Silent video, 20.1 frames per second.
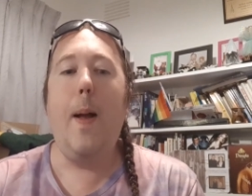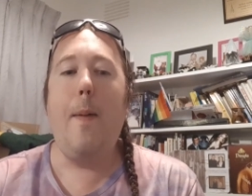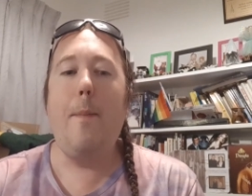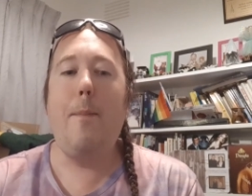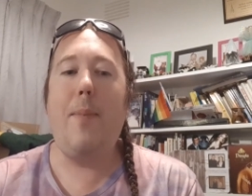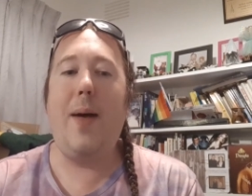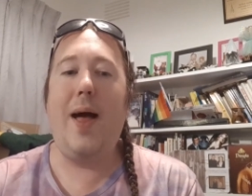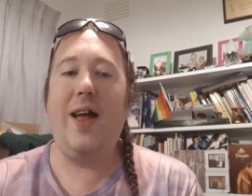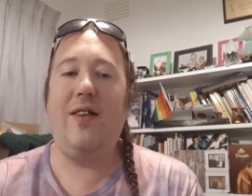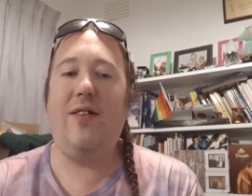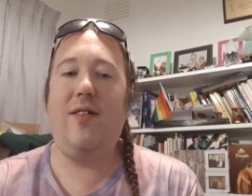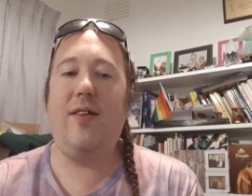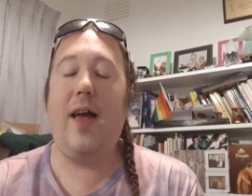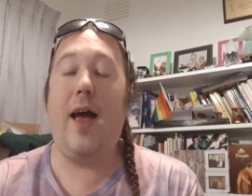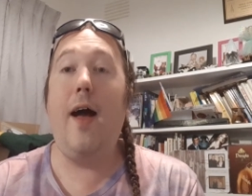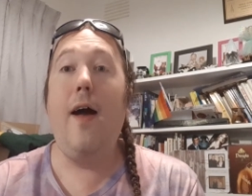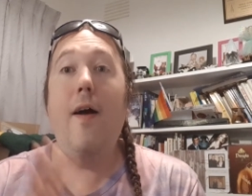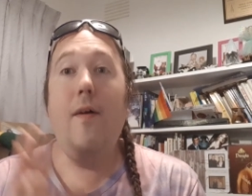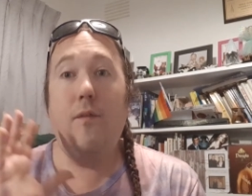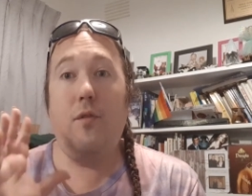But
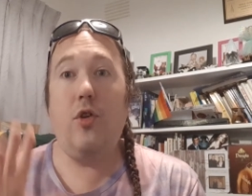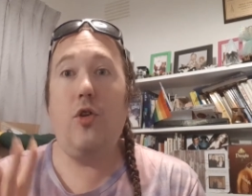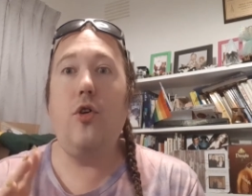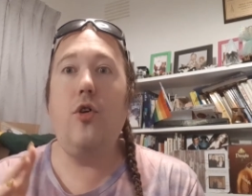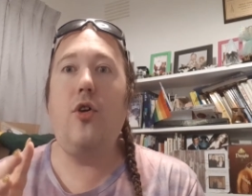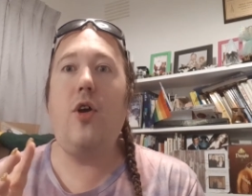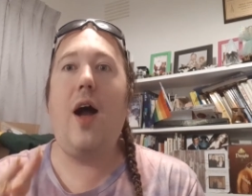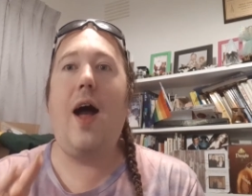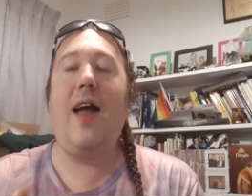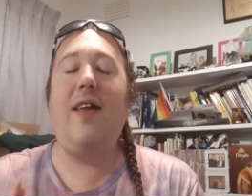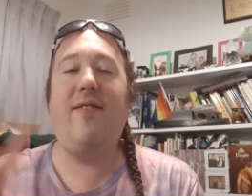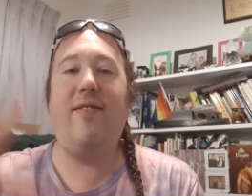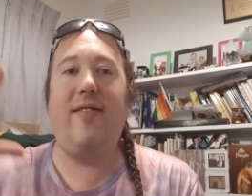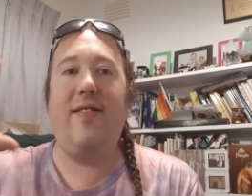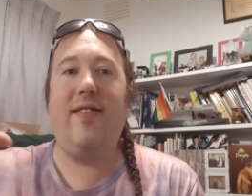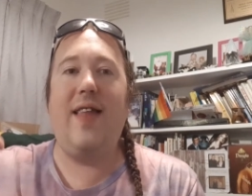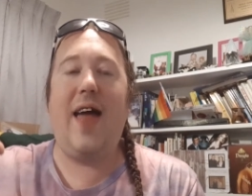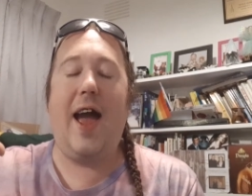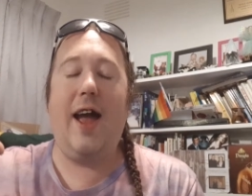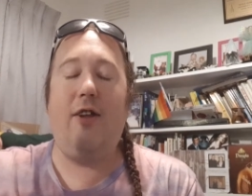for you guys,
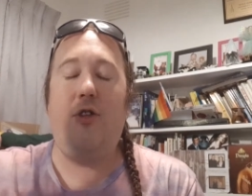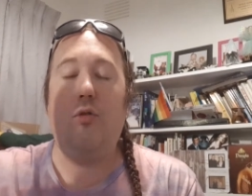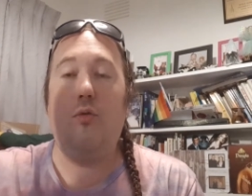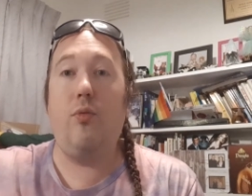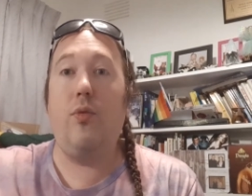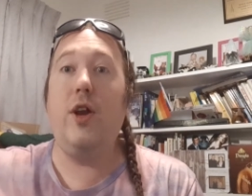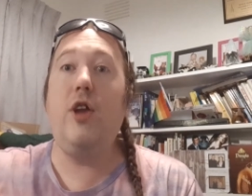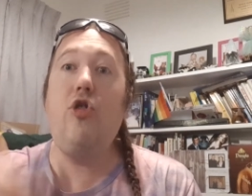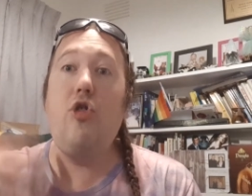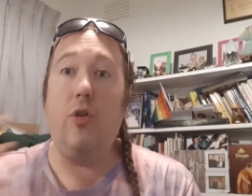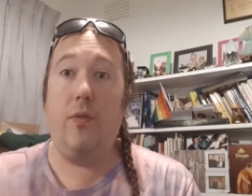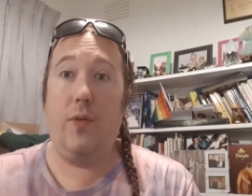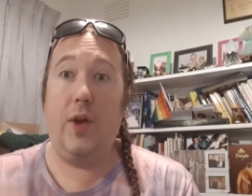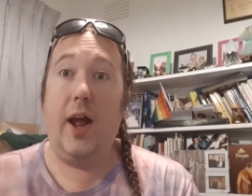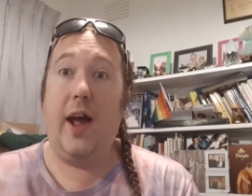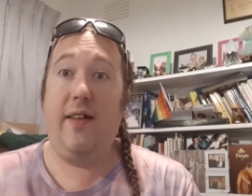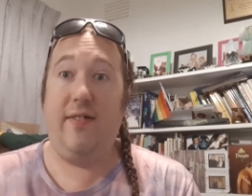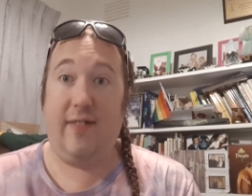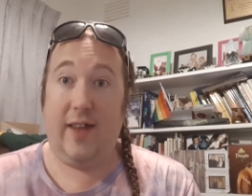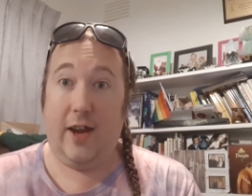that
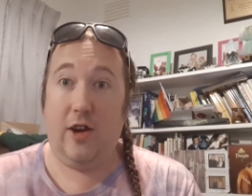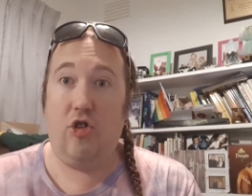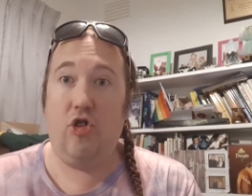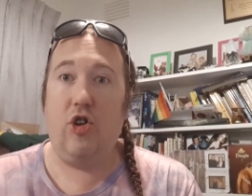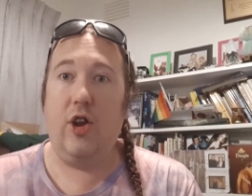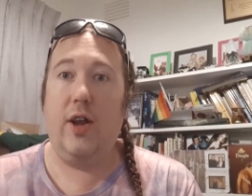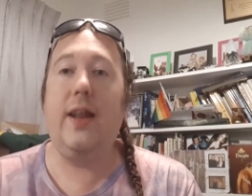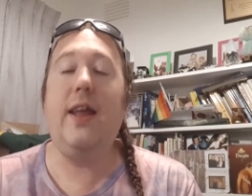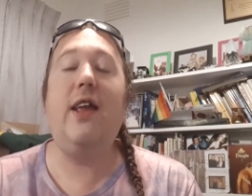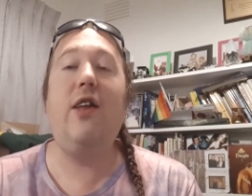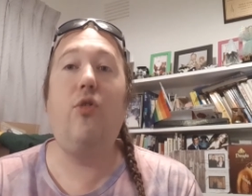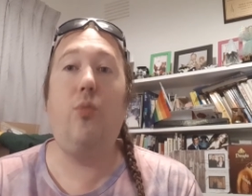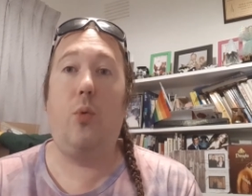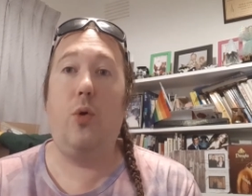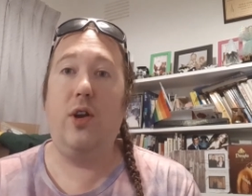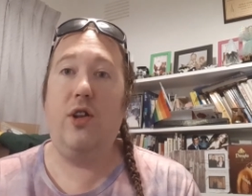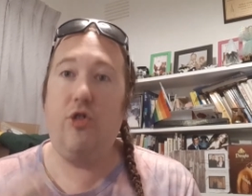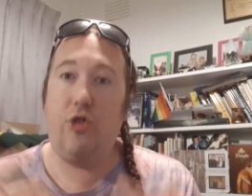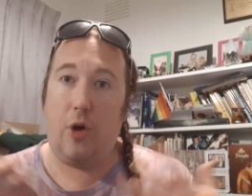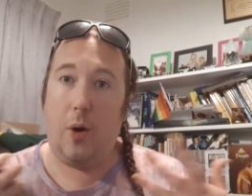rejuvenization is
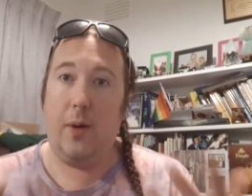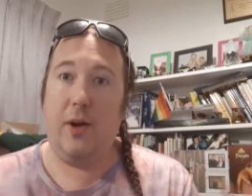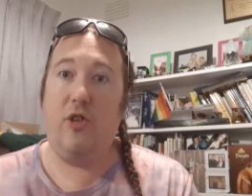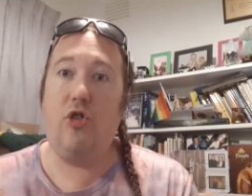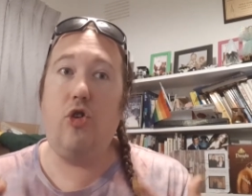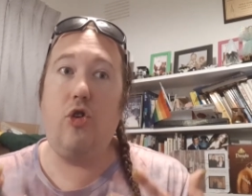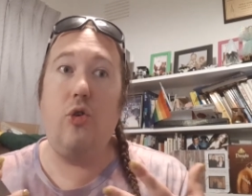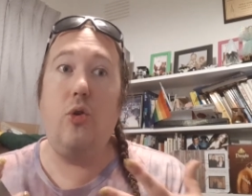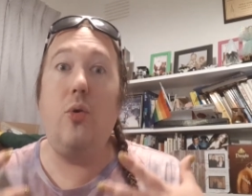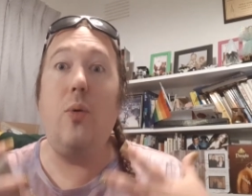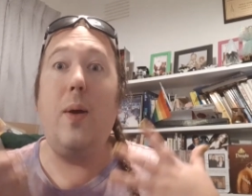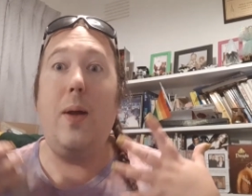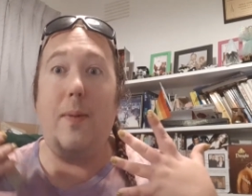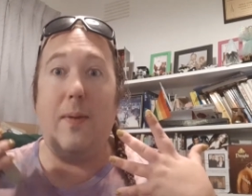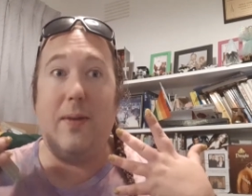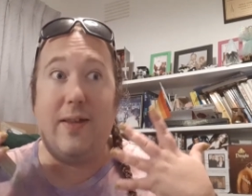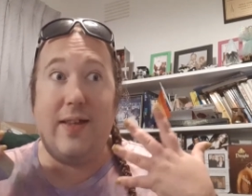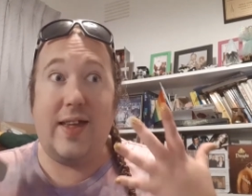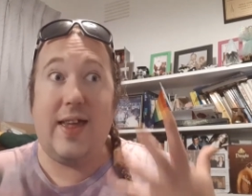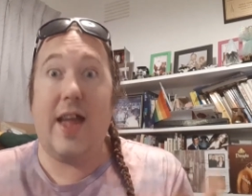what is going to
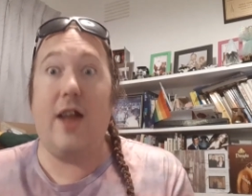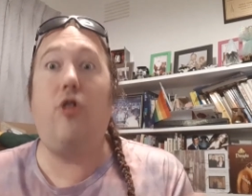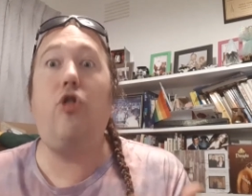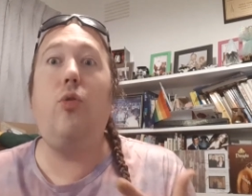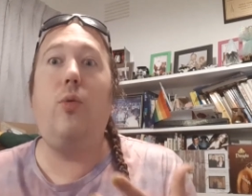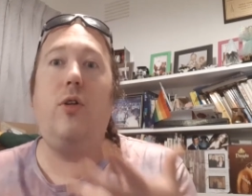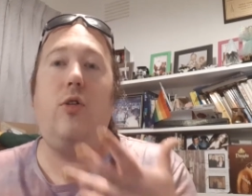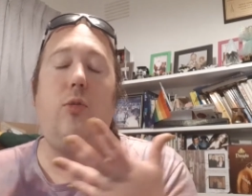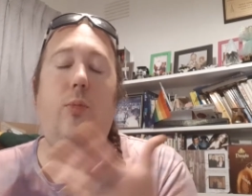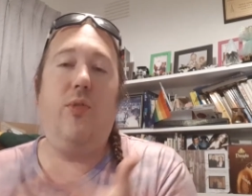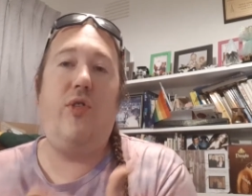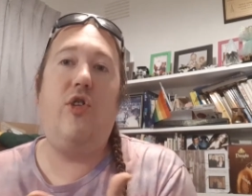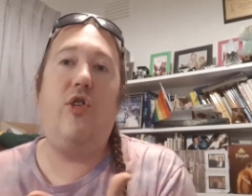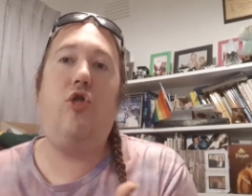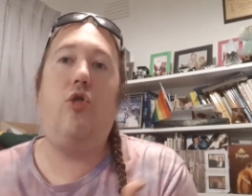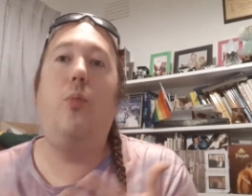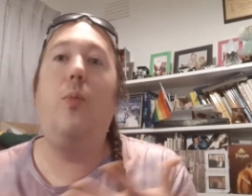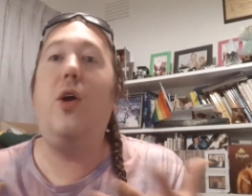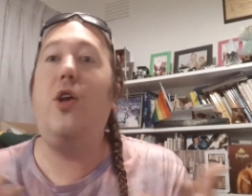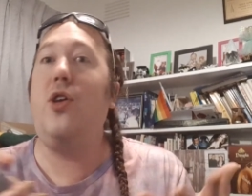get you into a
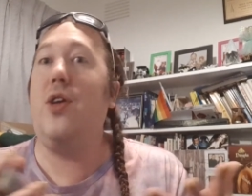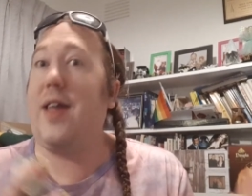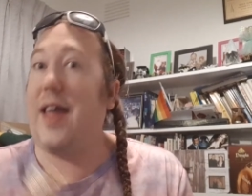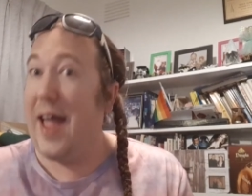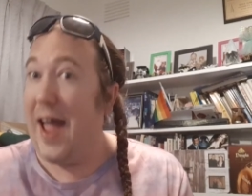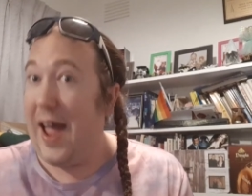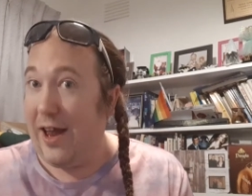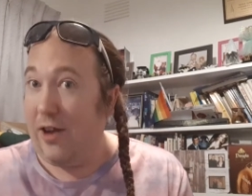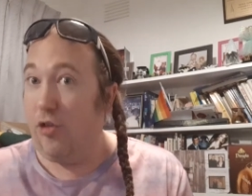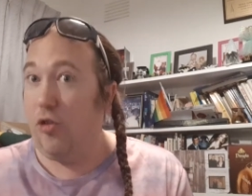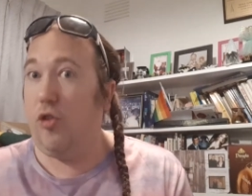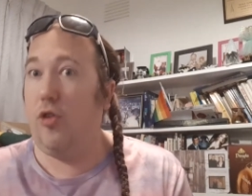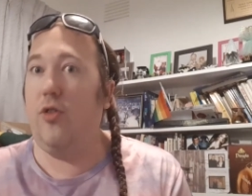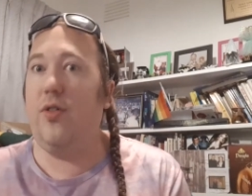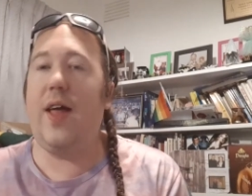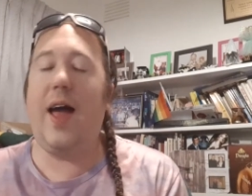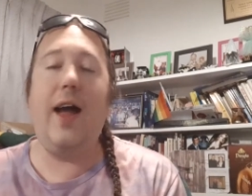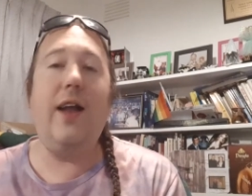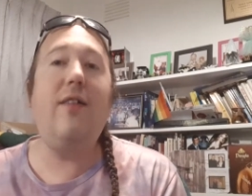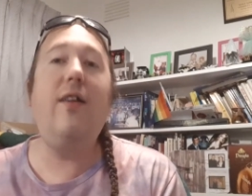position where you can do
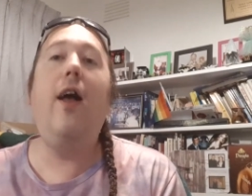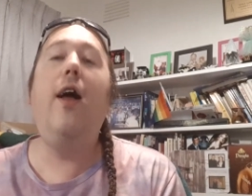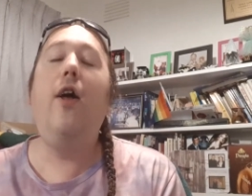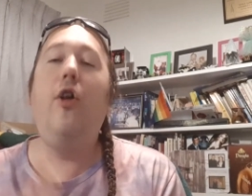that.